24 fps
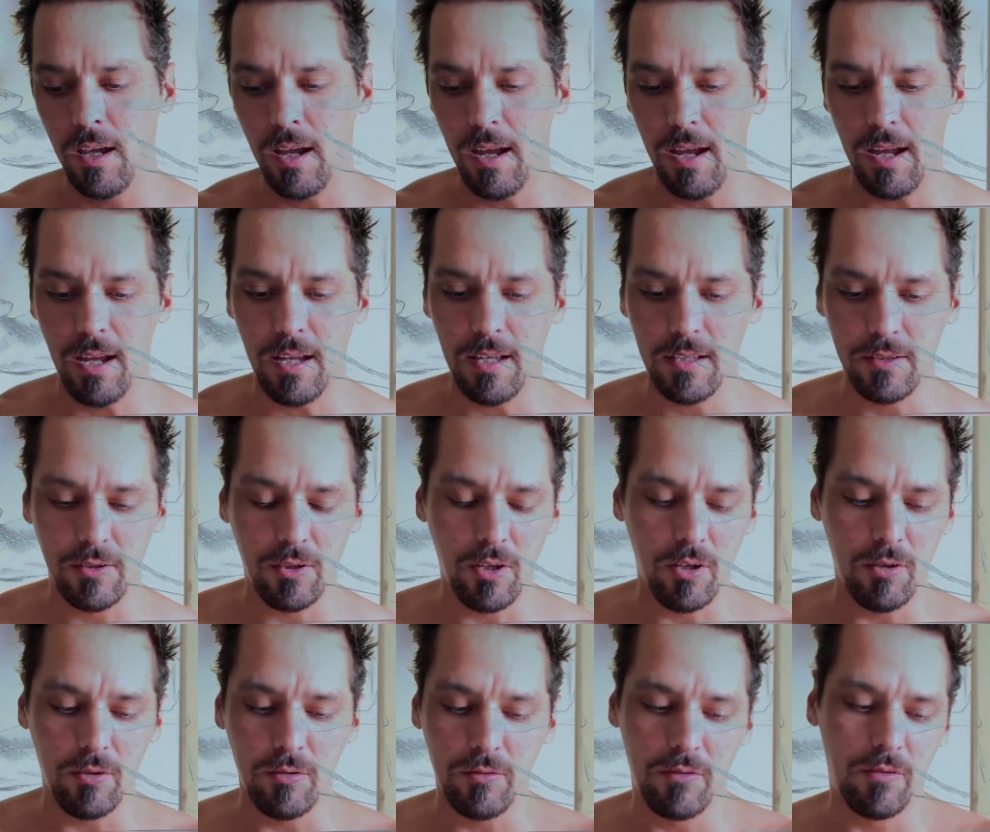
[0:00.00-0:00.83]
And
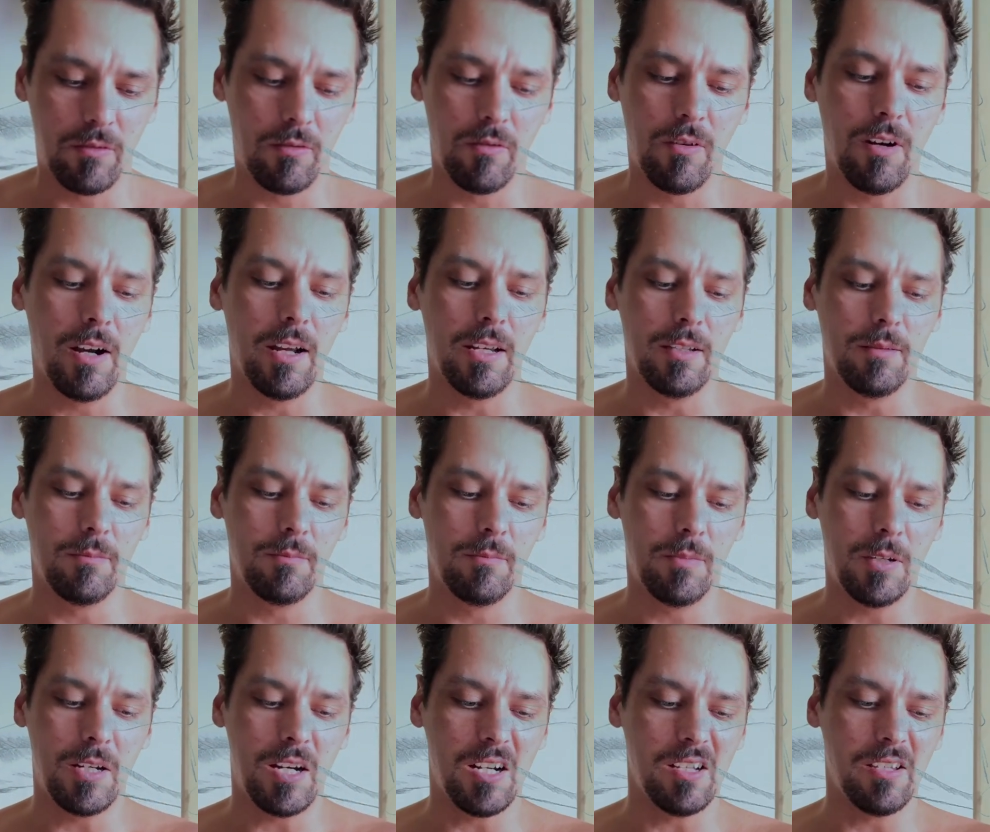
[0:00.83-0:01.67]
so it's great
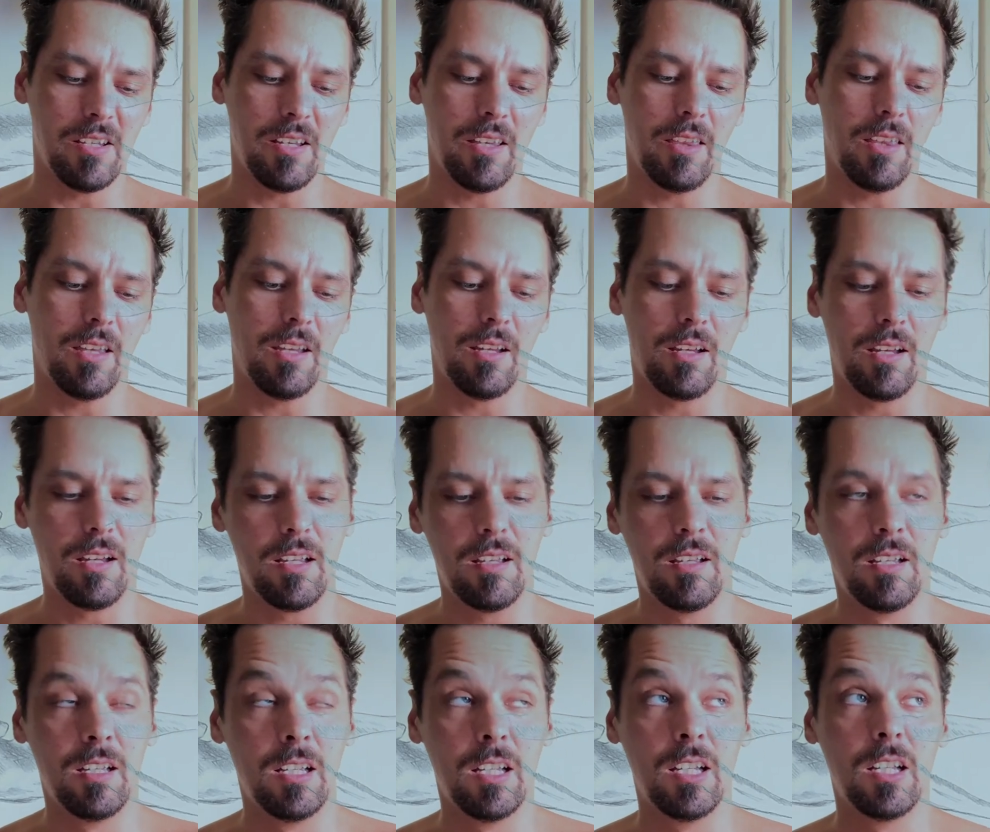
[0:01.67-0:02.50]
because I think
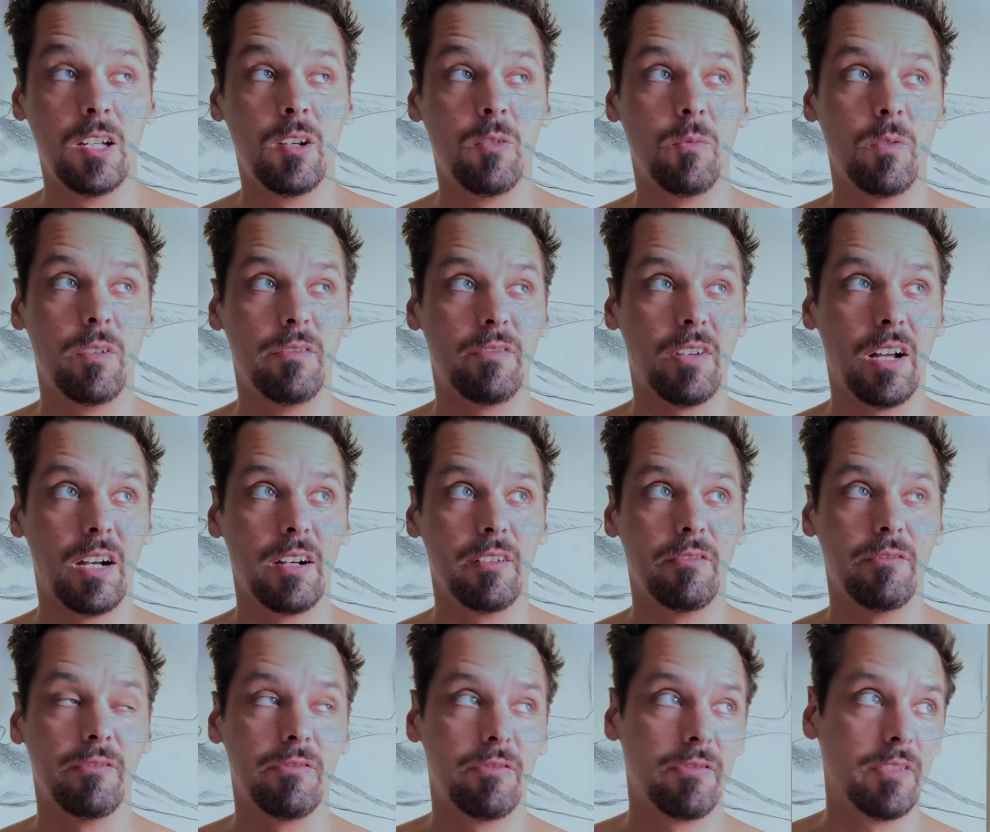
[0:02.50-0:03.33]
we've kind
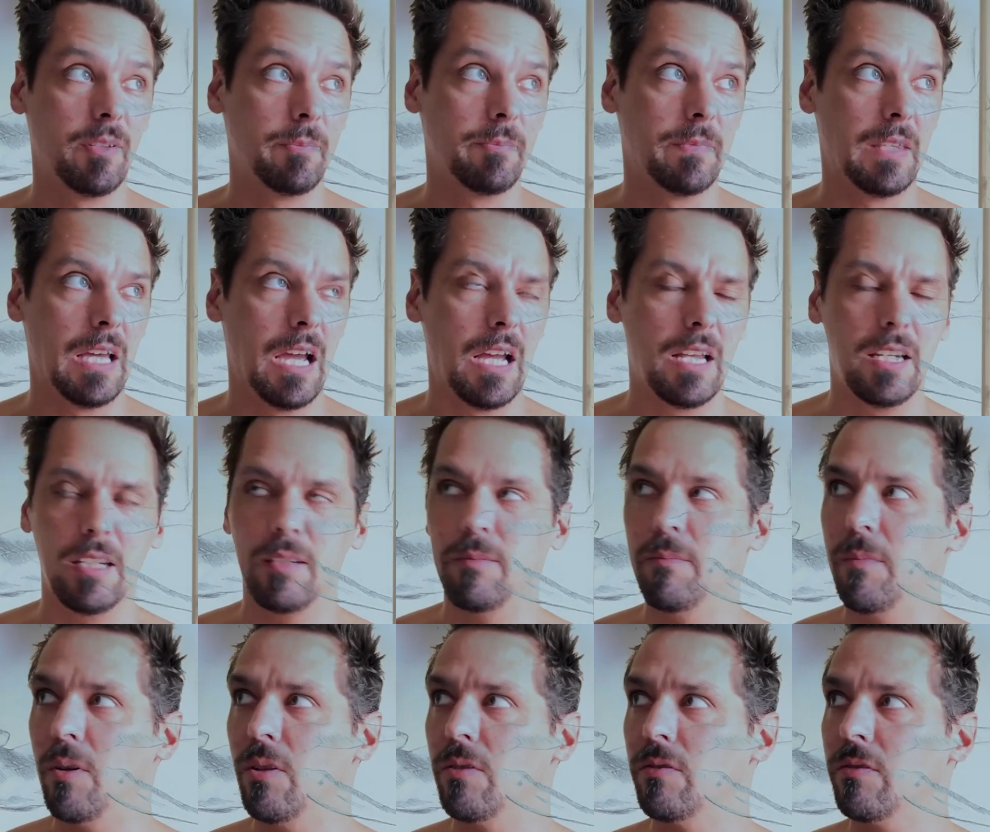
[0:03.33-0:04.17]
of flipped that
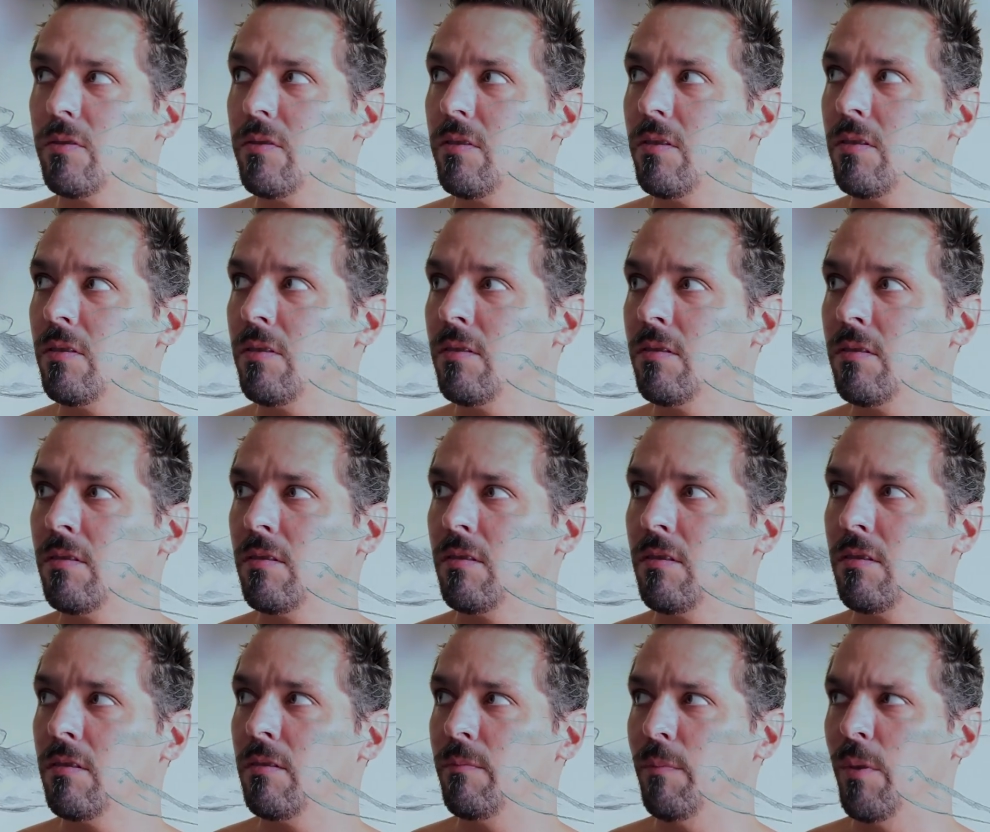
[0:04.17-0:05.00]
in most
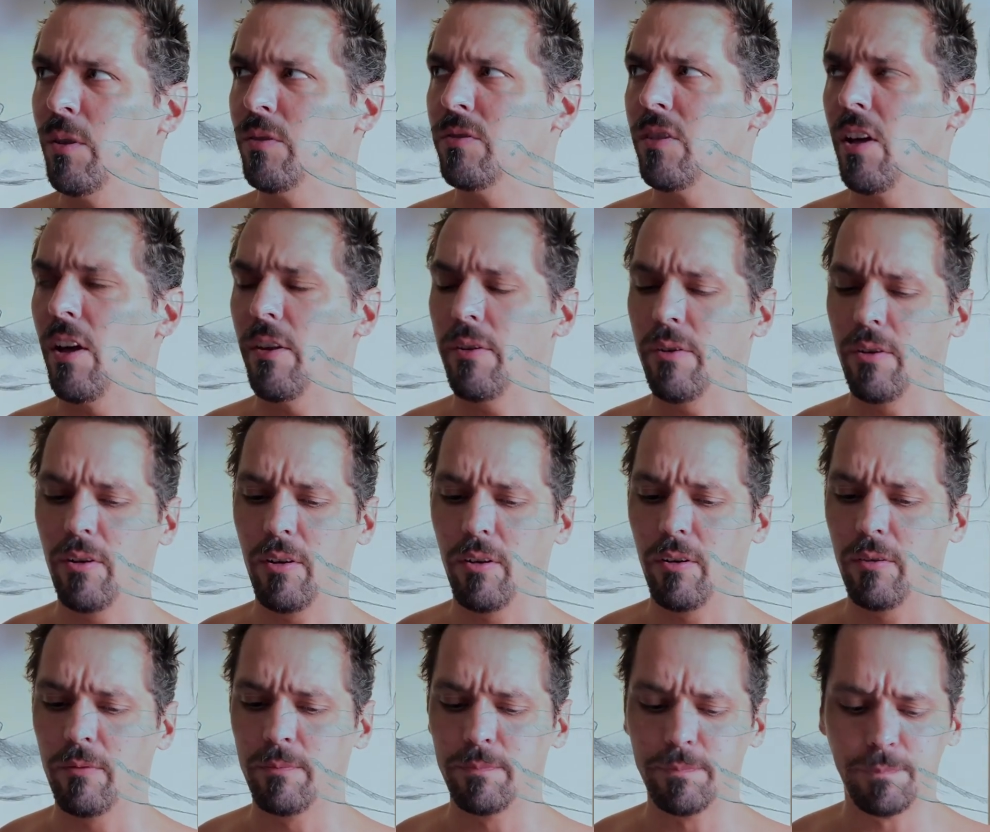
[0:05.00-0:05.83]

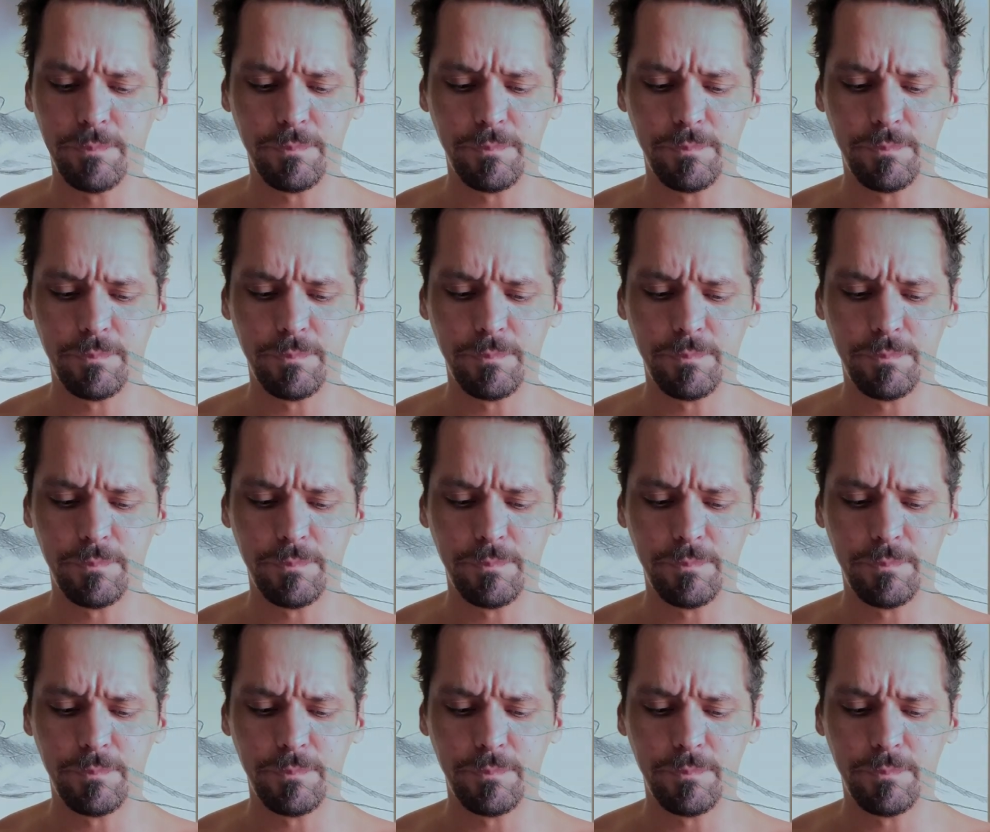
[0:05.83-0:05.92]
other